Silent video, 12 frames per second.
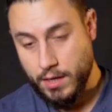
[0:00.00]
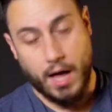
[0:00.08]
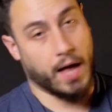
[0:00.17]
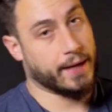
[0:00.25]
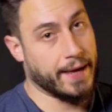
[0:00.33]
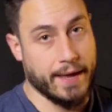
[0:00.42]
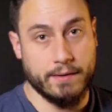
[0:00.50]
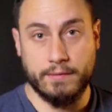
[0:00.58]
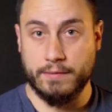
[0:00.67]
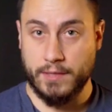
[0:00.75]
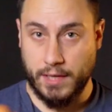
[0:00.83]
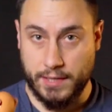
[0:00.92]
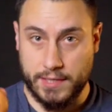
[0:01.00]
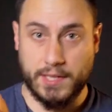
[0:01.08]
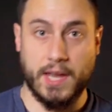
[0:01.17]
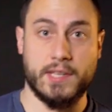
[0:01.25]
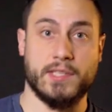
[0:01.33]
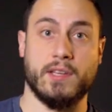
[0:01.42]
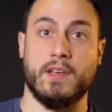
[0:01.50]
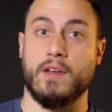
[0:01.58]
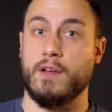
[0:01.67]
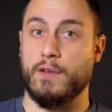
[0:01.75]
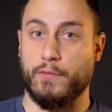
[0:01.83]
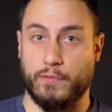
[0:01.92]
Again, in this case,
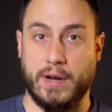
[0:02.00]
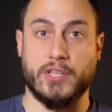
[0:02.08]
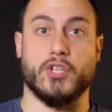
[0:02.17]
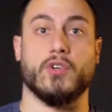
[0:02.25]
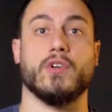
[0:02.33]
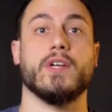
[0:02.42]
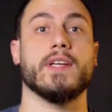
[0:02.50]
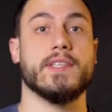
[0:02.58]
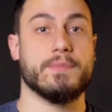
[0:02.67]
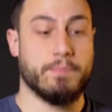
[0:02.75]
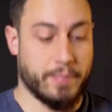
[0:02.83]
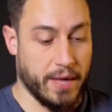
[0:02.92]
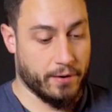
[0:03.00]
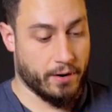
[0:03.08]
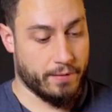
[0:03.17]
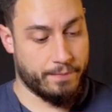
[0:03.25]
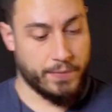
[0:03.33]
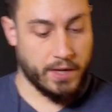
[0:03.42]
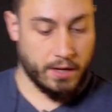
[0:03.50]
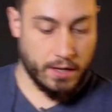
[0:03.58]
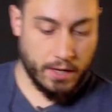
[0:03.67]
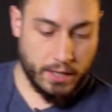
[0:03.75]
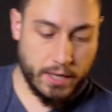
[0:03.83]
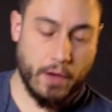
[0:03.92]
fresher is better.
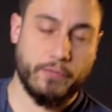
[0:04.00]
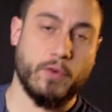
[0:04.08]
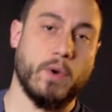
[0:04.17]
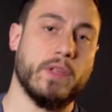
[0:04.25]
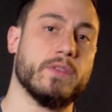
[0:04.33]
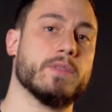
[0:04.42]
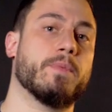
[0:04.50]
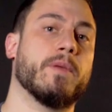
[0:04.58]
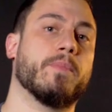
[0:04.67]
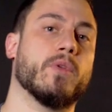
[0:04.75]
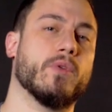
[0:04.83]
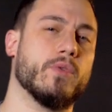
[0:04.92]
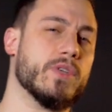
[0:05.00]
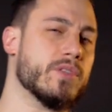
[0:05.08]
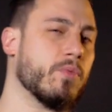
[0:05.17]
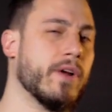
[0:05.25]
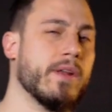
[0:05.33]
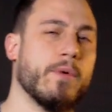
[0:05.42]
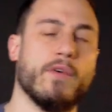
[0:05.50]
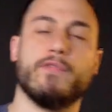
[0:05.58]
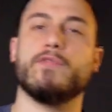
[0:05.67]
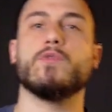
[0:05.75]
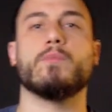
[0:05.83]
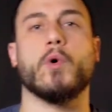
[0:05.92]
Now, if you're one of those people who is worried about
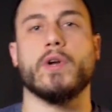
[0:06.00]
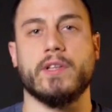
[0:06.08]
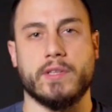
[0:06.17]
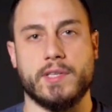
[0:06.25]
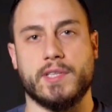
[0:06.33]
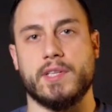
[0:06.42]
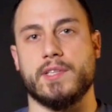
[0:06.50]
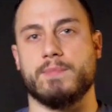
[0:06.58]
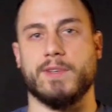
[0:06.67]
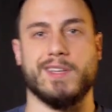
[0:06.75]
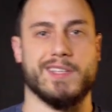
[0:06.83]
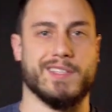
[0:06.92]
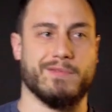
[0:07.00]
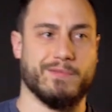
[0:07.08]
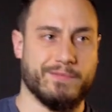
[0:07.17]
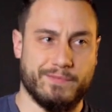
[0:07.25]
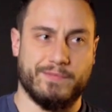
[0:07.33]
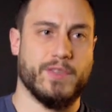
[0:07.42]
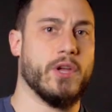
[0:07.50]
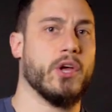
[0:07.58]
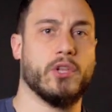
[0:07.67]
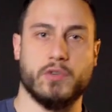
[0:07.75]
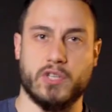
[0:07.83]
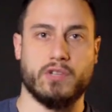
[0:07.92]
foodborne illnesses because of the
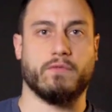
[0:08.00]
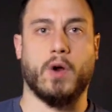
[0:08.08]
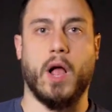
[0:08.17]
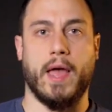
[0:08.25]
inclusion of raw